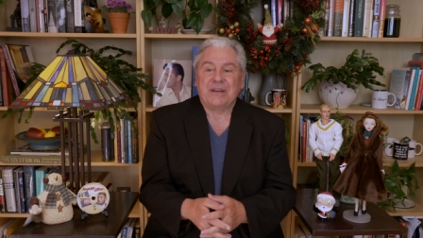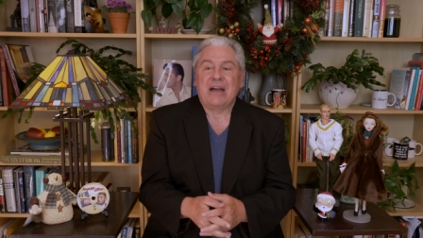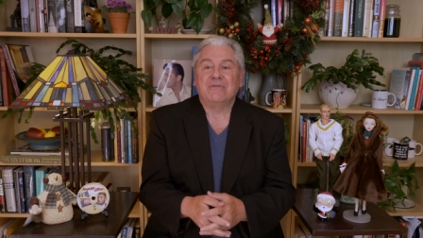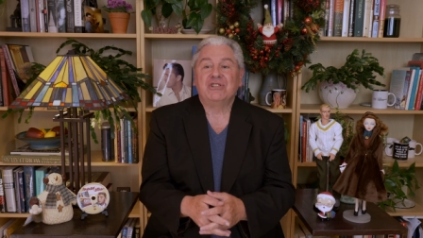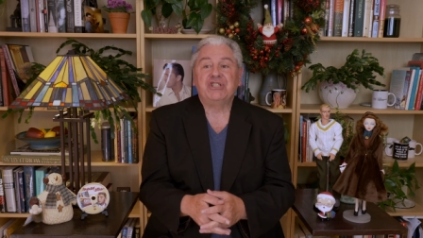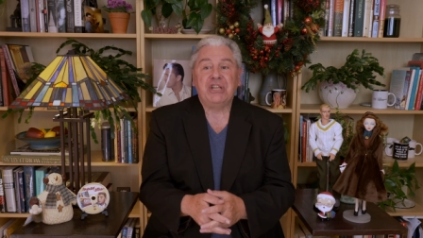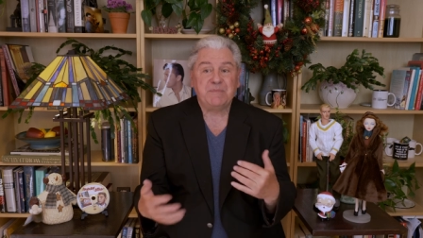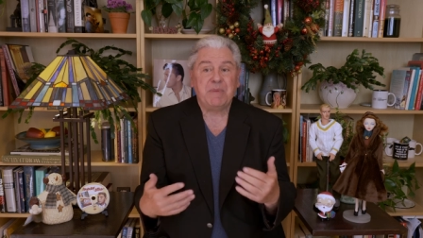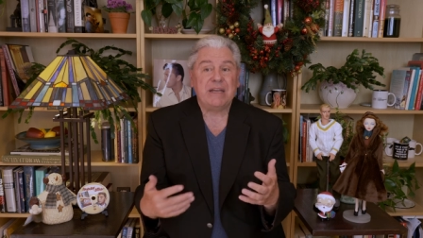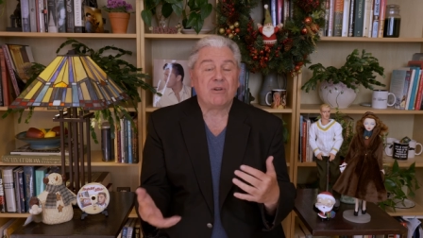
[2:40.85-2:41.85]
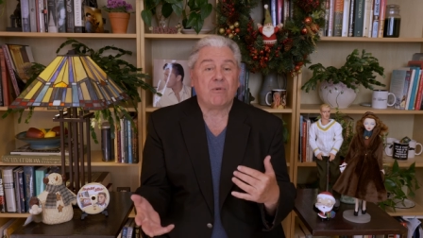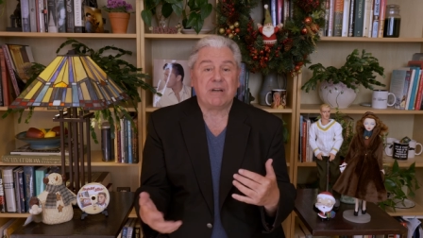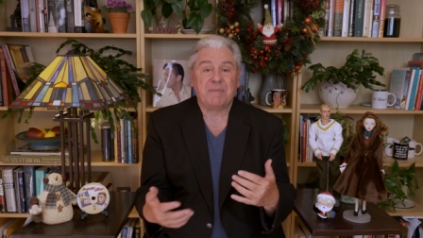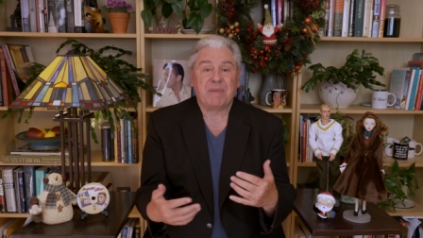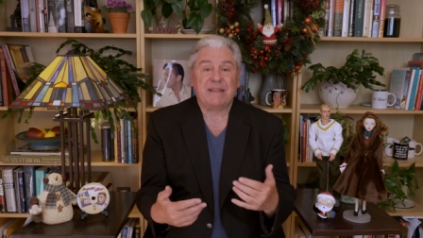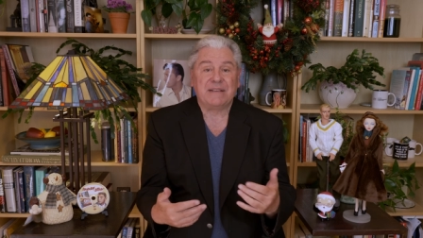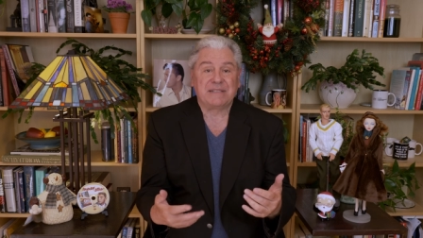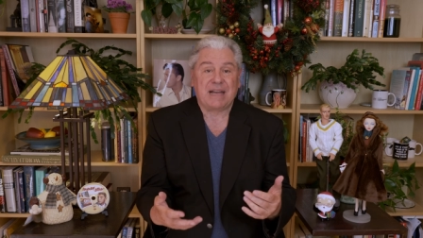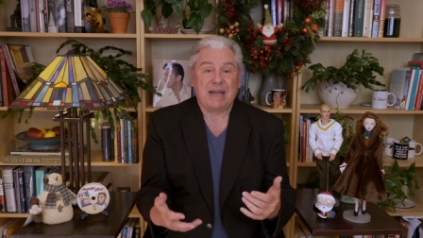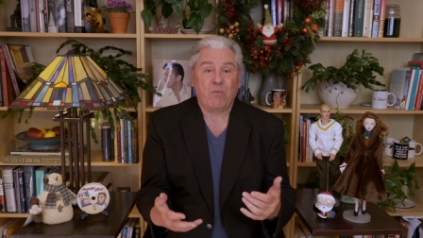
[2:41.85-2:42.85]
Now, she's being courted by this
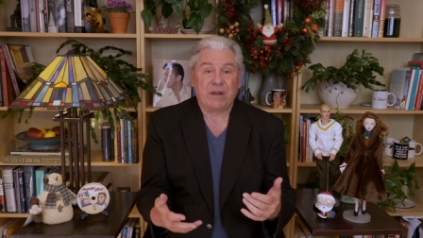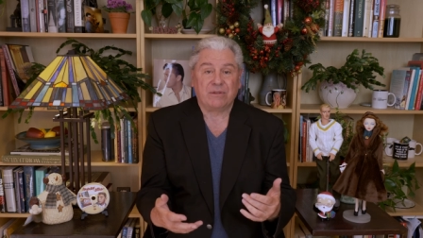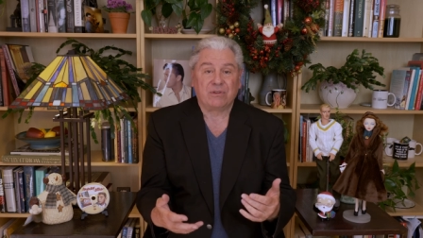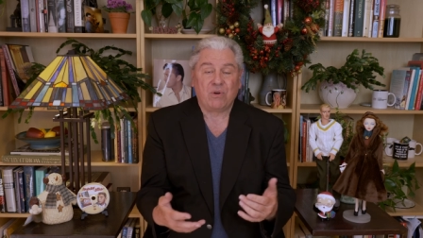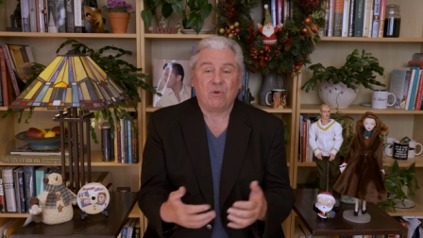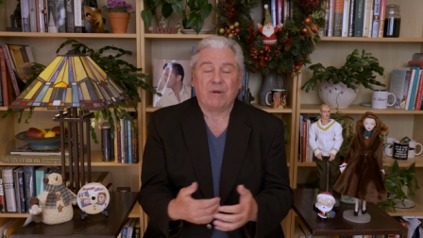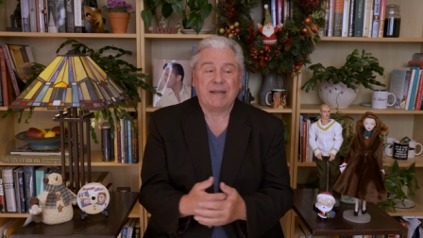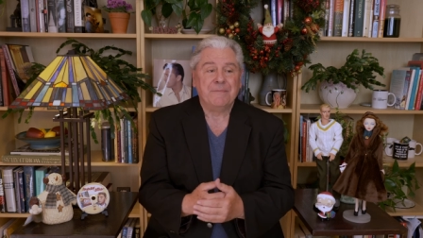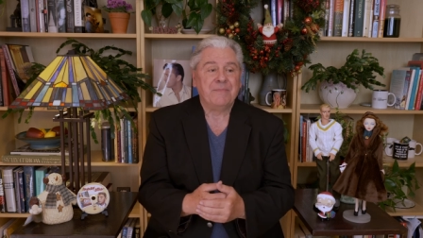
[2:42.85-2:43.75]
guy, Wendell Corey.